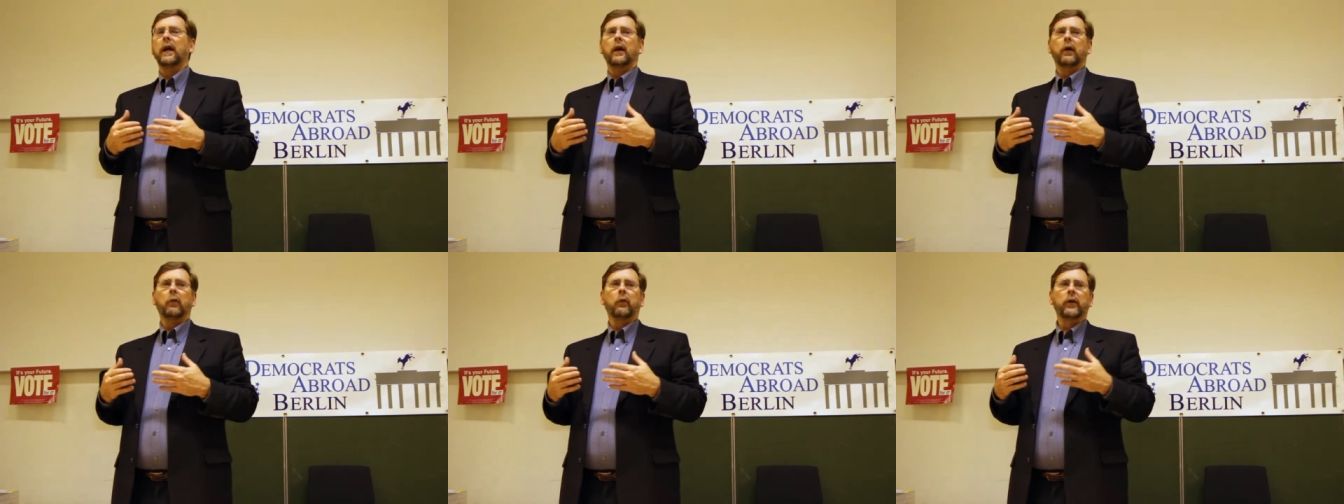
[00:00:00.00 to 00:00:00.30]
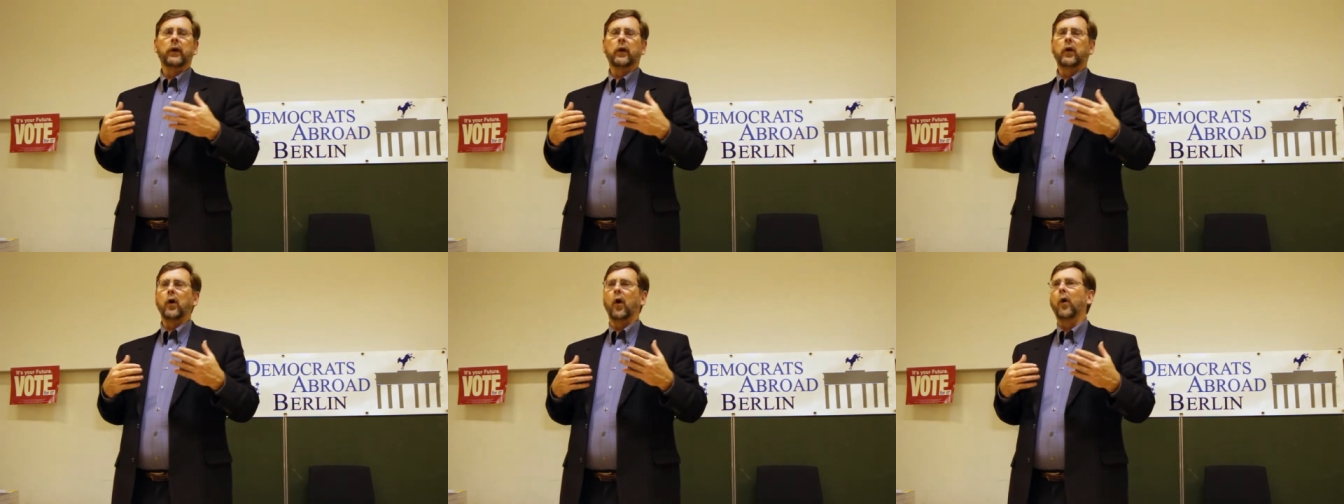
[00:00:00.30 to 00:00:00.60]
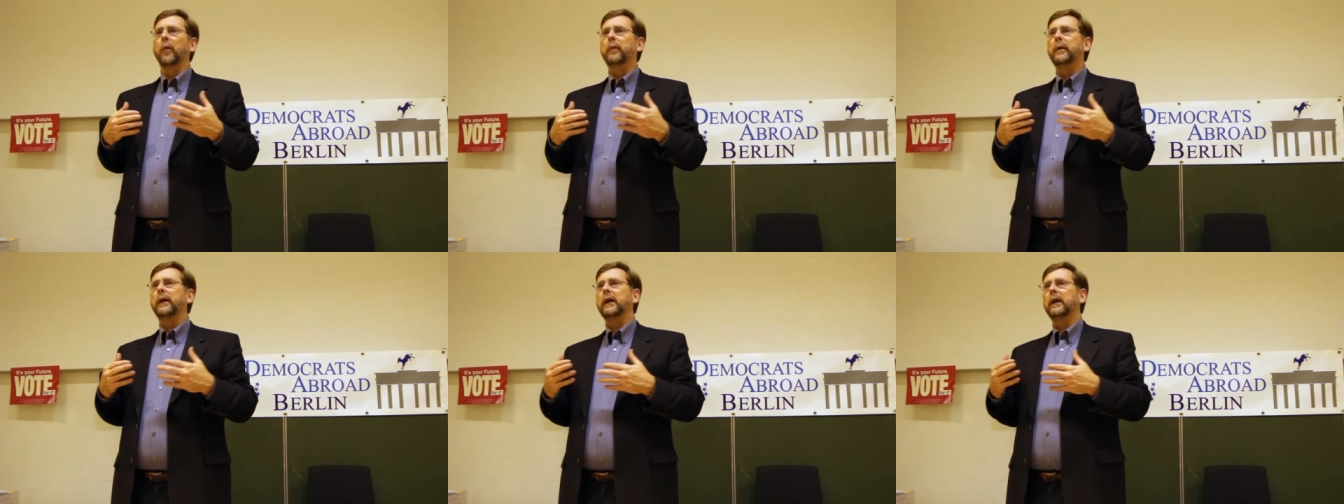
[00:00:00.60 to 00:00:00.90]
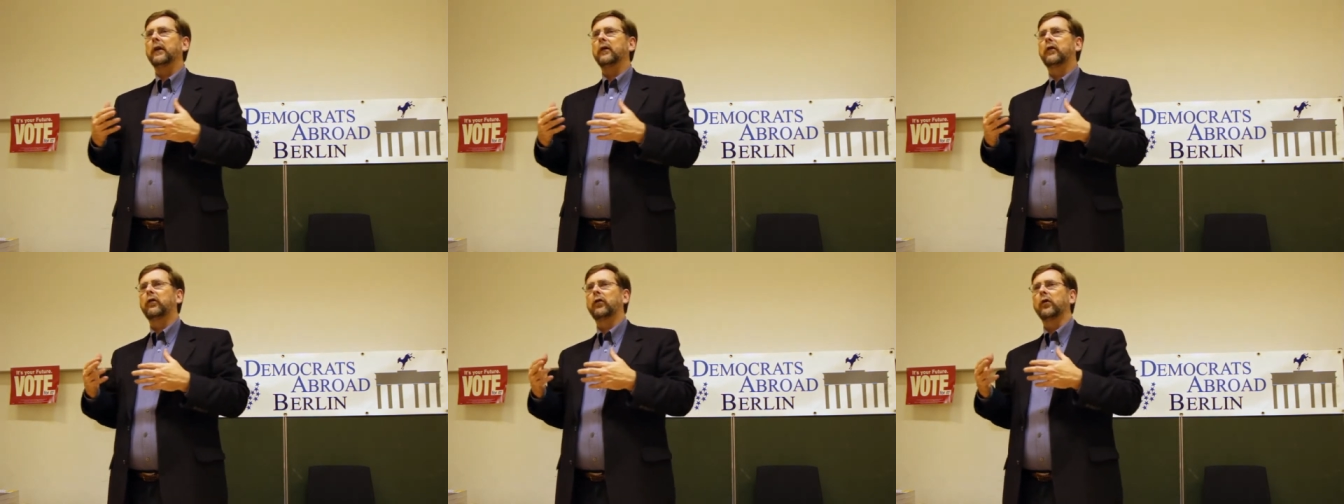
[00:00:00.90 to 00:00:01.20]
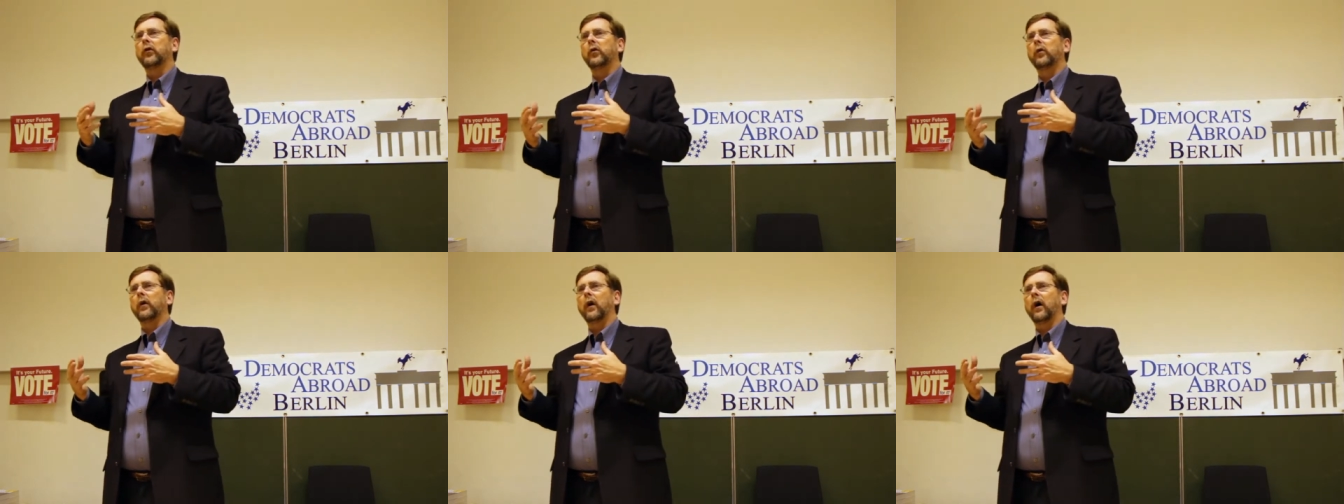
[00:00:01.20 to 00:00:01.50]
with the goal being
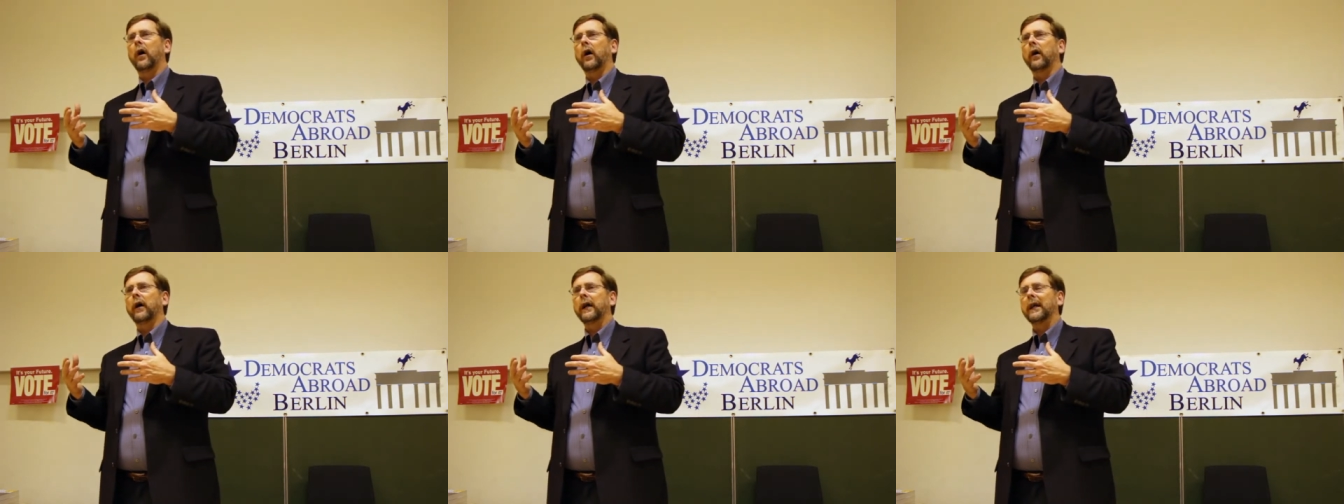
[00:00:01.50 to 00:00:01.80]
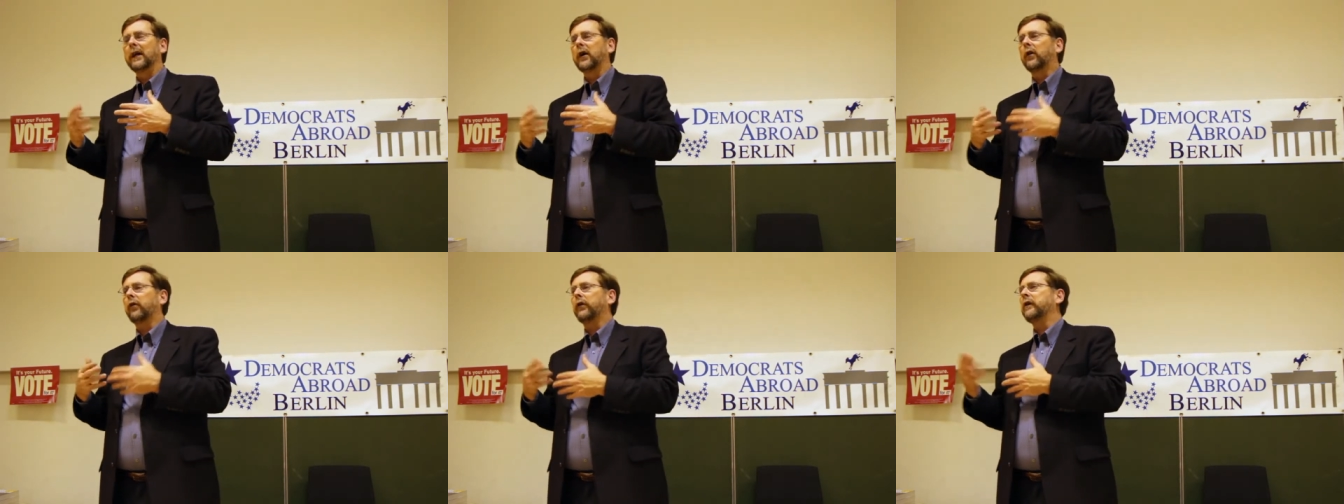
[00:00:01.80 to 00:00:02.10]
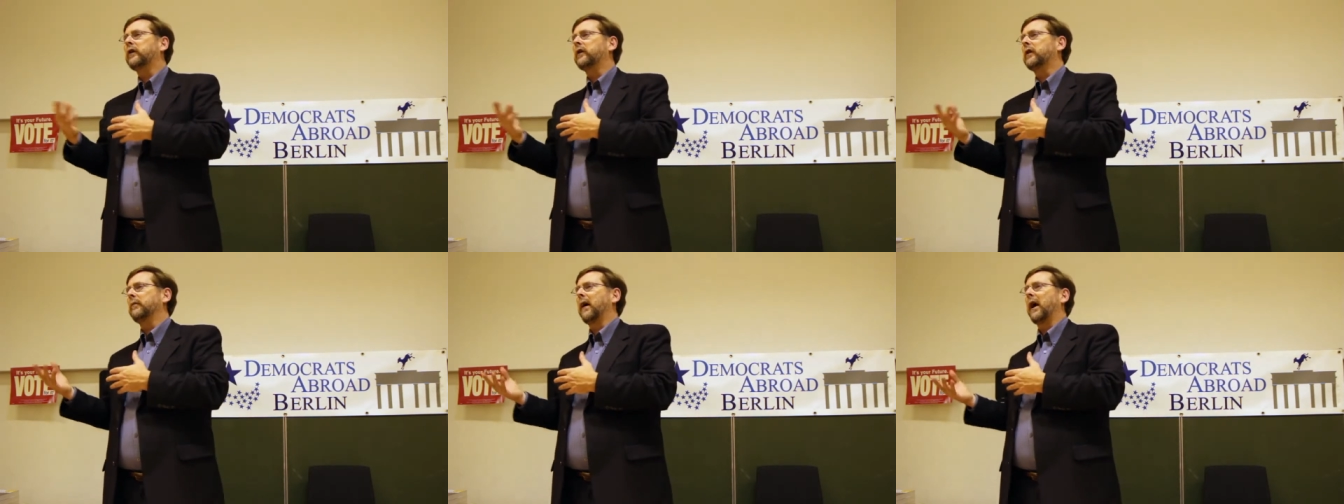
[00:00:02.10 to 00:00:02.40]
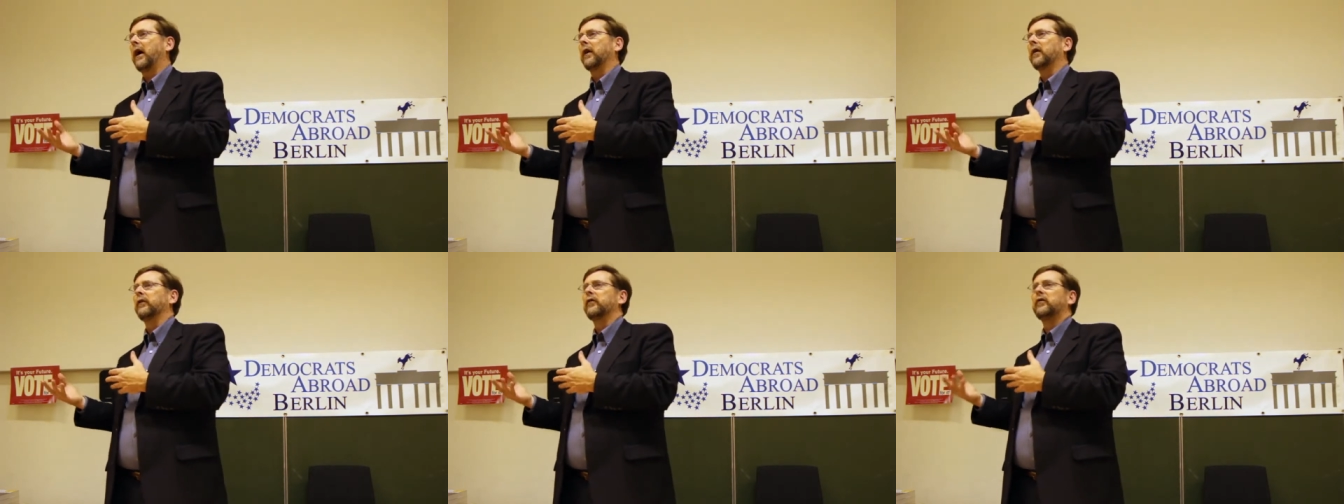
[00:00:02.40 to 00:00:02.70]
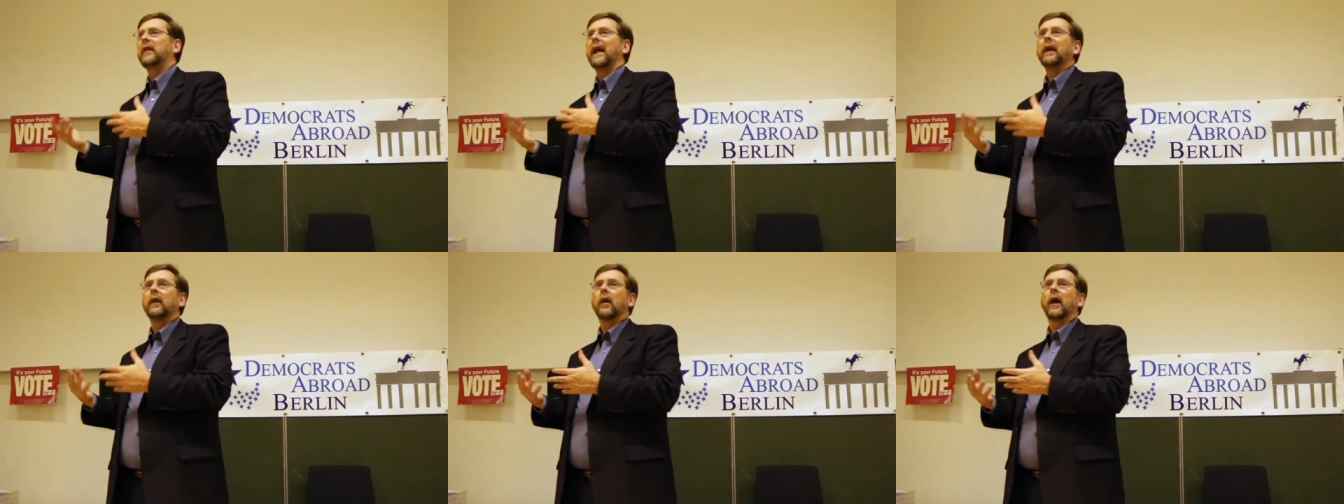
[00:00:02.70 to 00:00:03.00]
to uh, increase the amount of
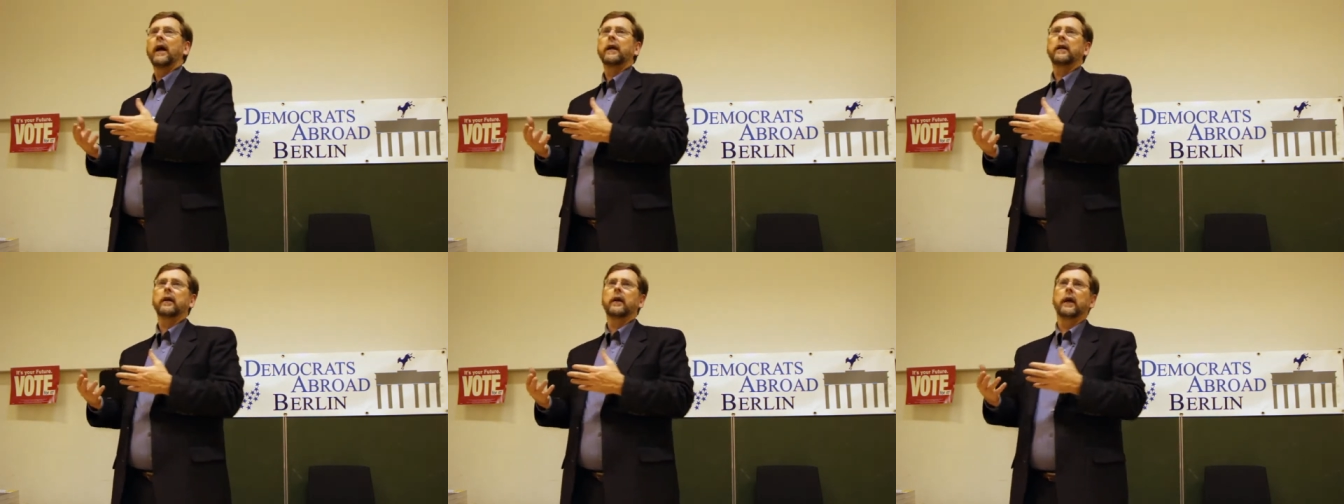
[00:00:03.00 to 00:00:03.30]
daylight